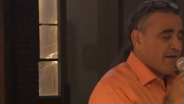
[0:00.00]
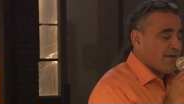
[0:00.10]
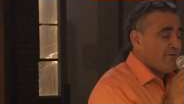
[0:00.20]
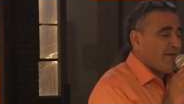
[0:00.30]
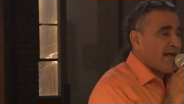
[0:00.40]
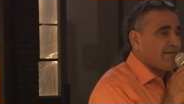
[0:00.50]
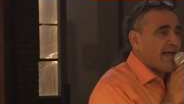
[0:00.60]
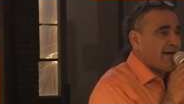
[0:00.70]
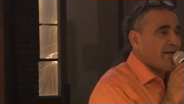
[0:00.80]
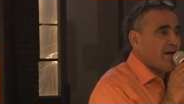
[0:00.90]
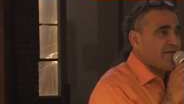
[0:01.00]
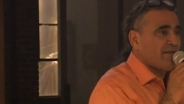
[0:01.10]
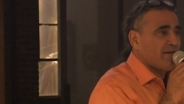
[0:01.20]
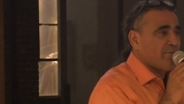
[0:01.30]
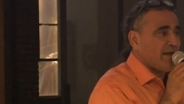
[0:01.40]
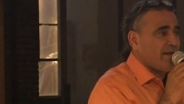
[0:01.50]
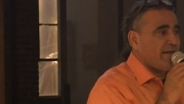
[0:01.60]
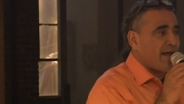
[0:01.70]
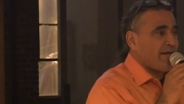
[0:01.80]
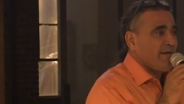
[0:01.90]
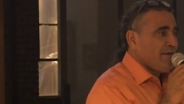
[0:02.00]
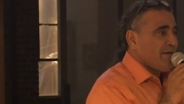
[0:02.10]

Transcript: uh, device agnostic, meaning that